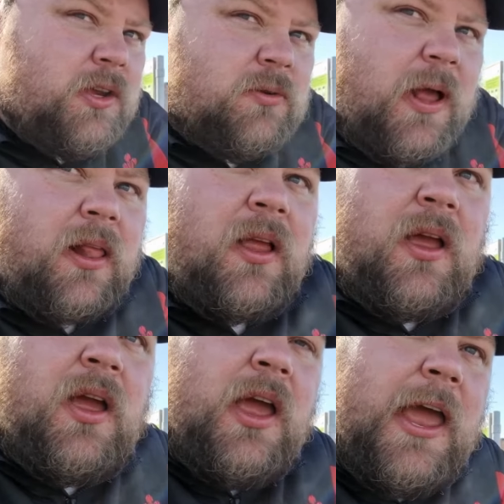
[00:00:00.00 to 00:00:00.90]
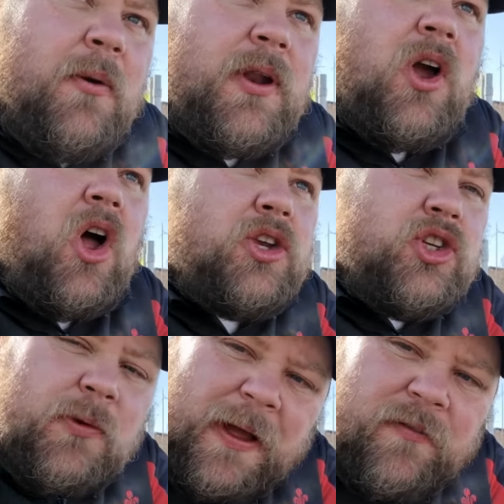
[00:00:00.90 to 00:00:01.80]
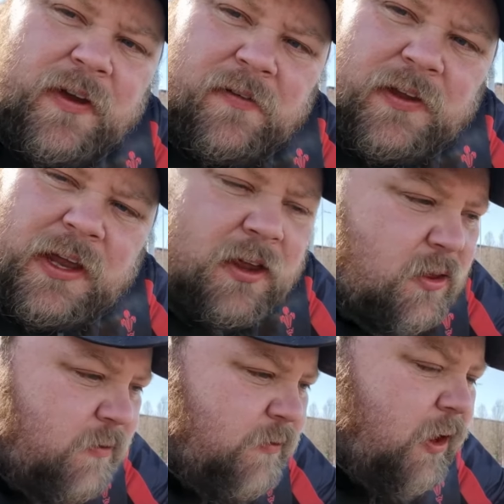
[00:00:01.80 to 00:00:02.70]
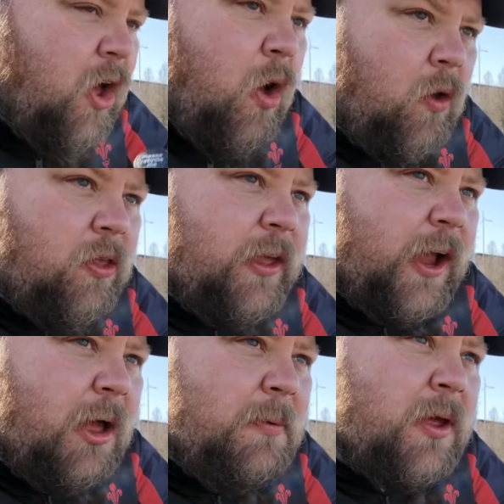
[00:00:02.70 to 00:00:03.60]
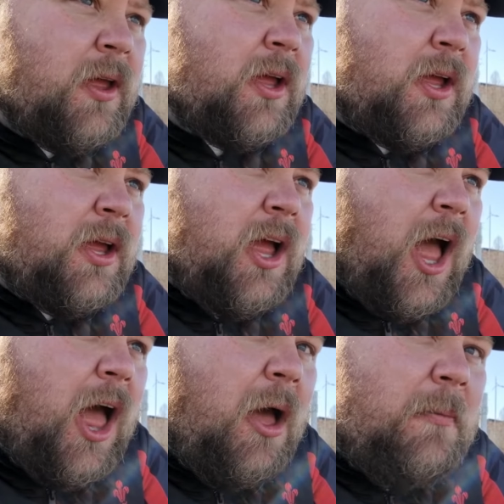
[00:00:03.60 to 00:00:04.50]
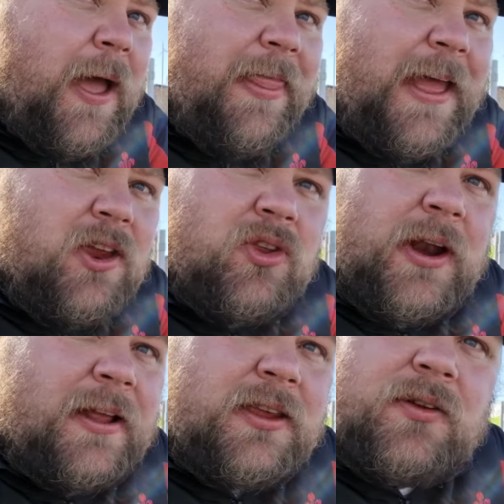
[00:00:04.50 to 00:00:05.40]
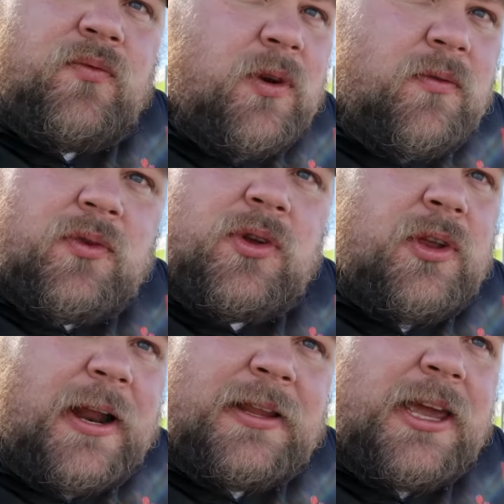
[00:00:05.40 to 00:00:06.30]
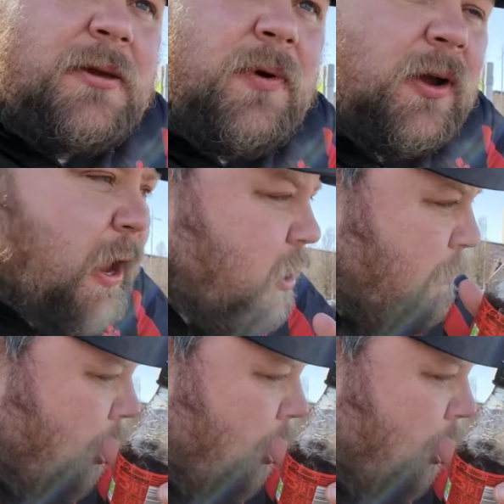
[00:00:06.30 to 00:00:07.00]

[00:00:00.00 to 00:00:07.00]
as well. It would have cost £2.50 to fill the whole thing up. And then you don't have to keep on getting a